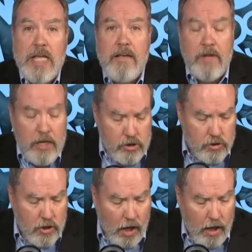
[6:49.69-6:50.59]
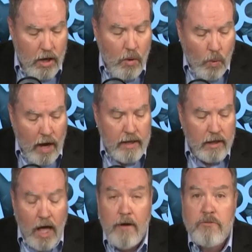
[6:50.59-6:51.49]
even in Utah, want
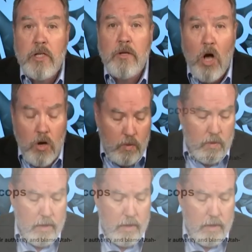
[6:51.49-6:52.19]
Love to go.